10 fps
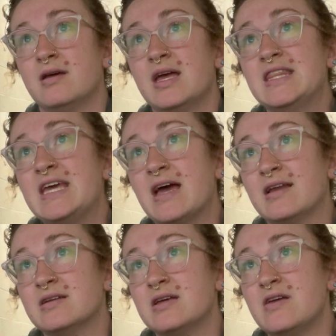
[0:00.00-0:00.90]
In the
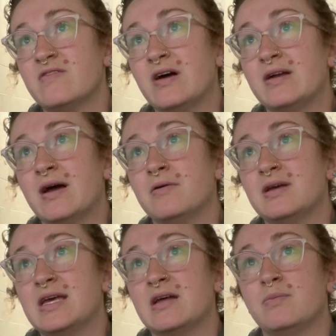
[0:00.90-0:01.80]
end, he found out
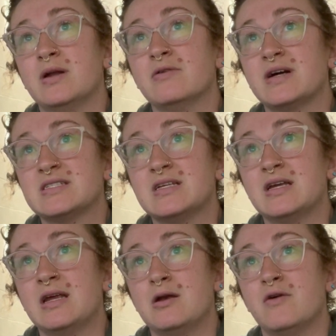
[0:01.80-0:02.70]
he had been
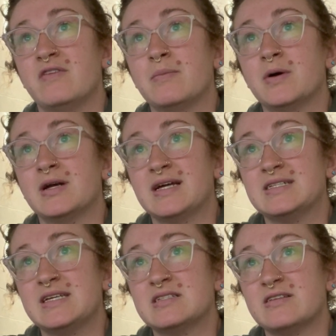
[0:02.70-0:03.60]
arrested in November
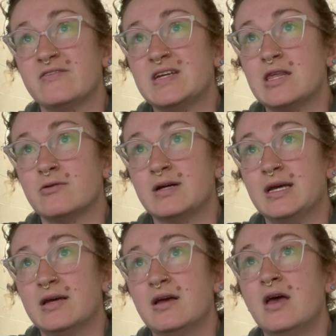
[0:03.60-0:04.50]
1973,